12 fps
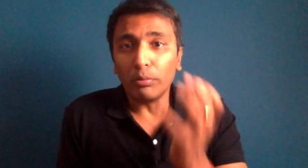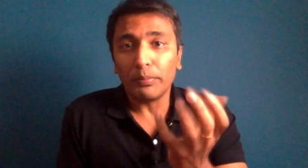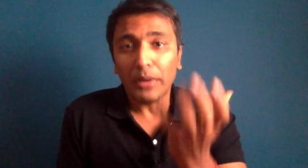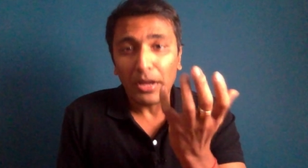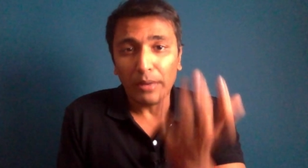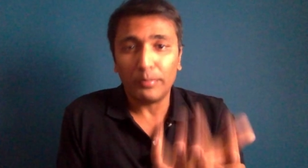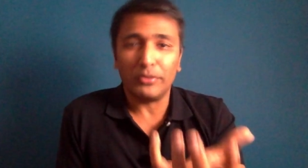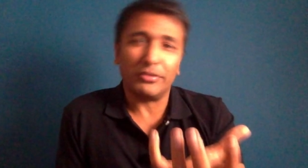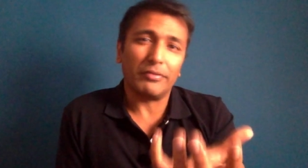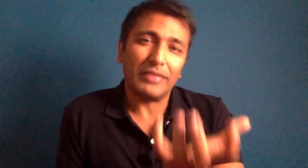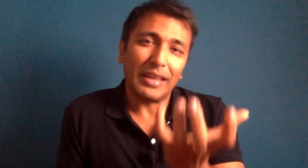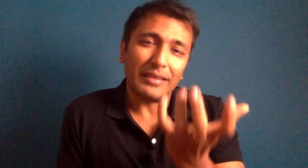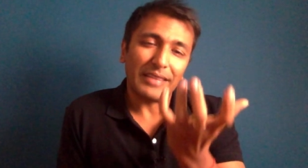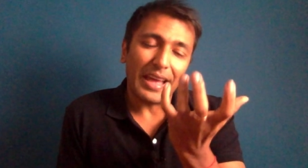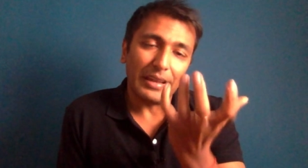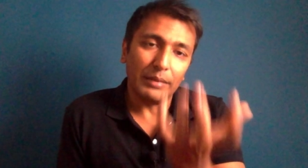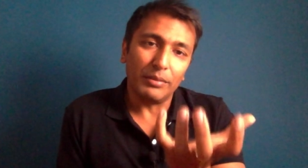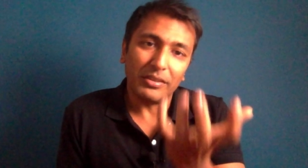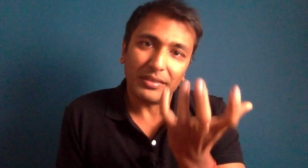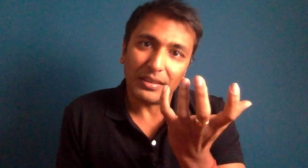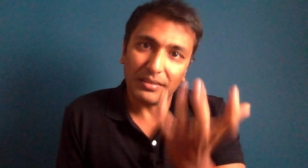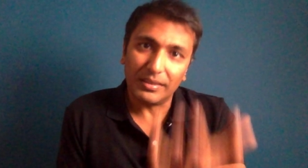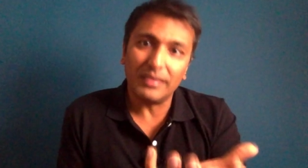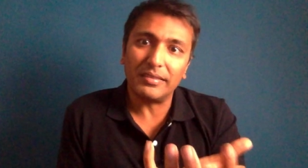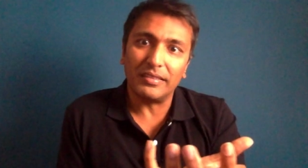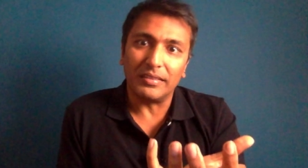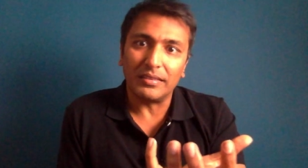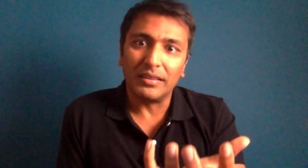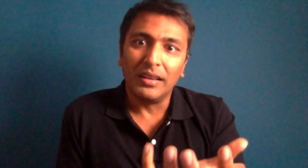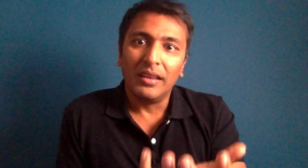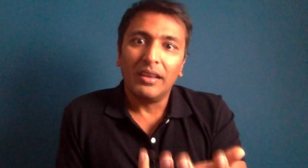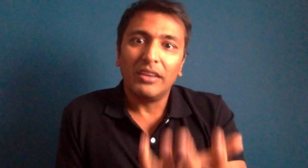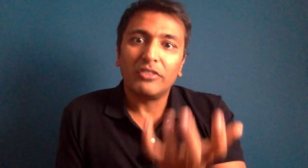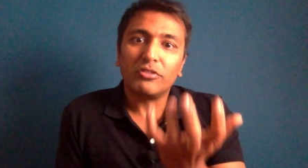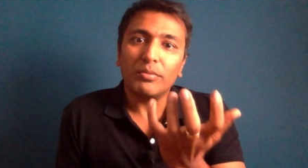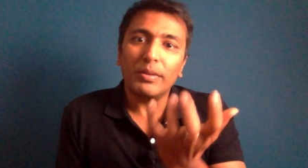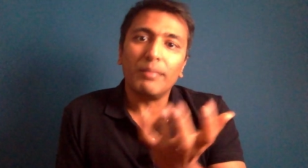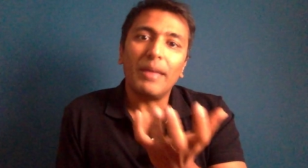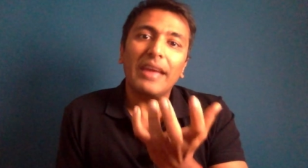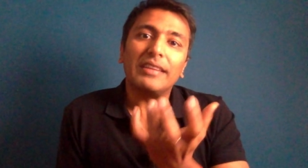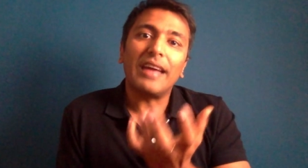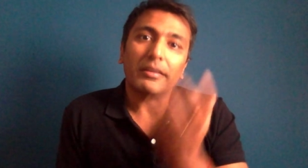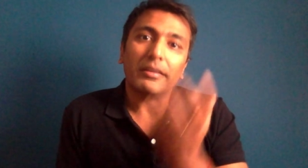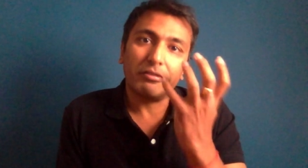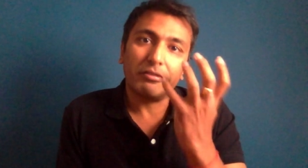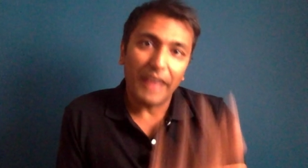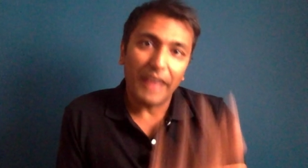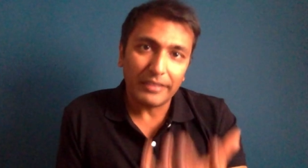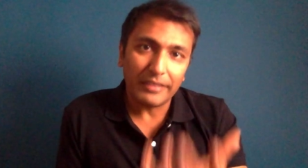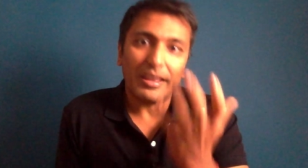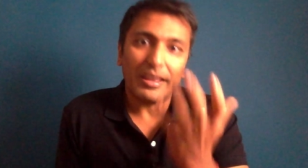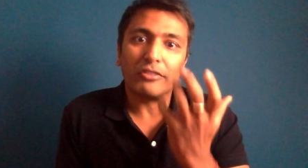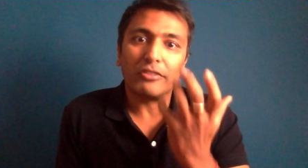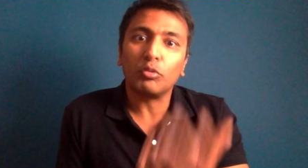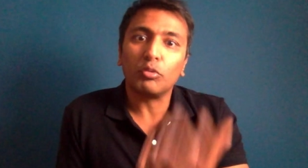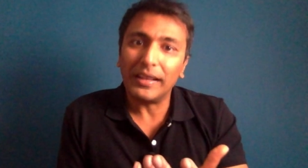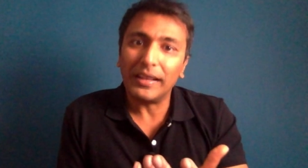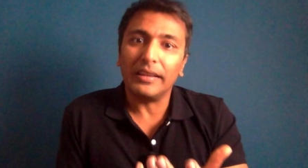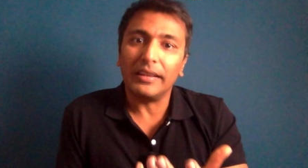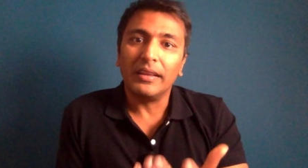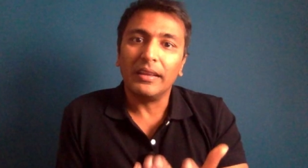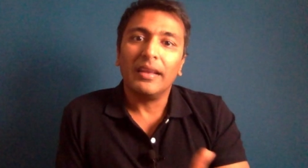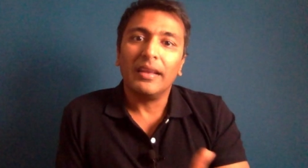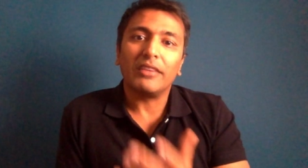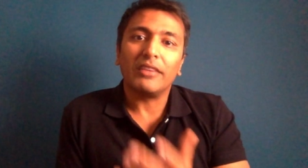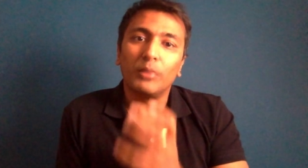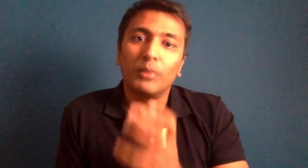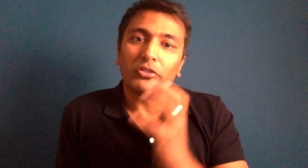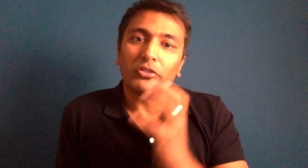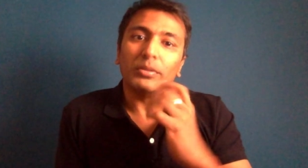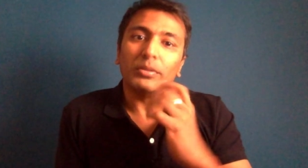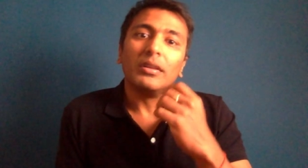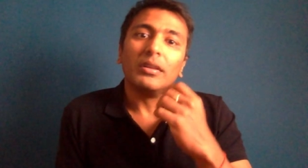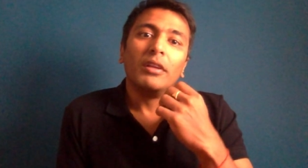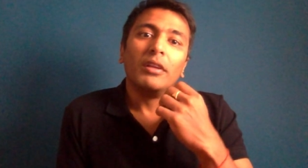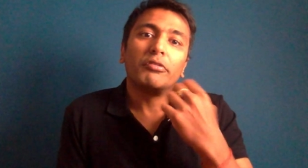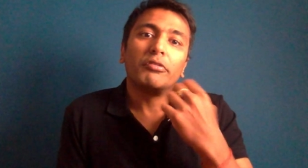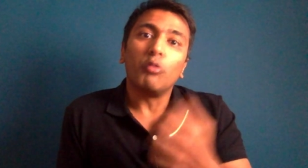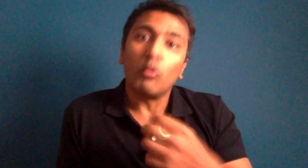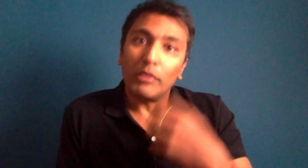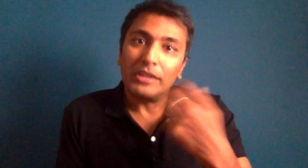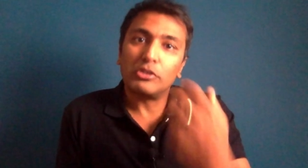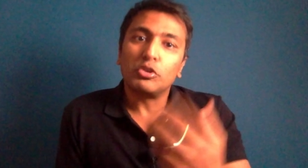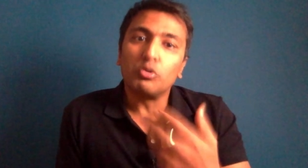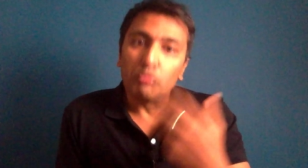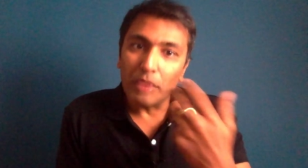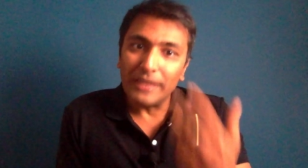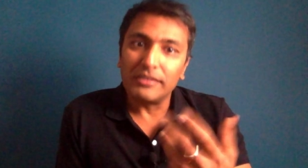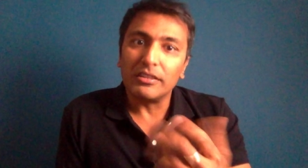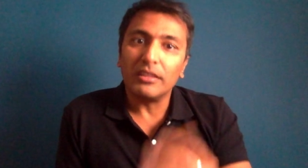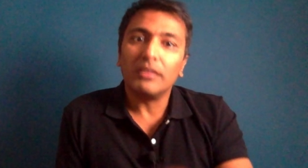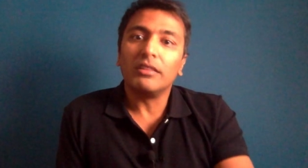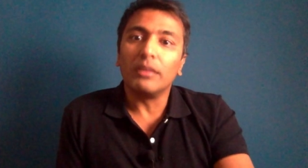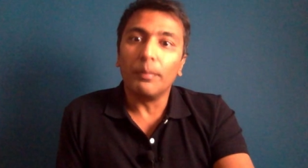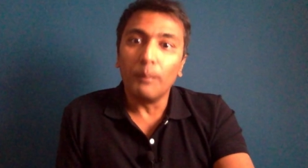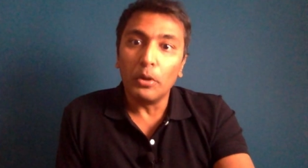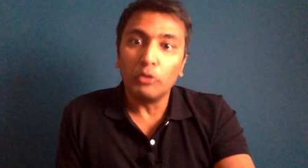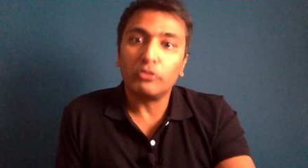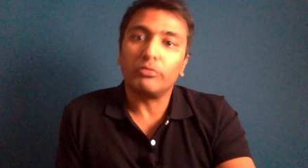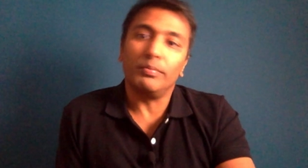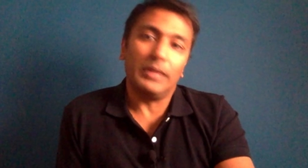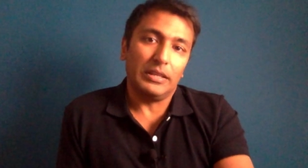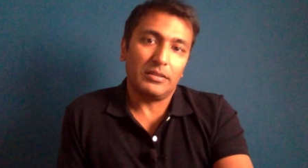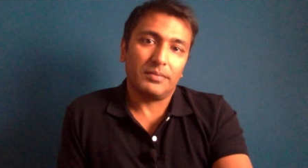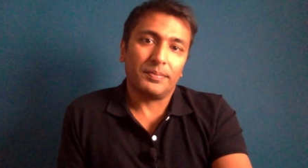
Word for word: purpose of that animal's existence is to be made as fat as quickly as possible for it to render the most meat.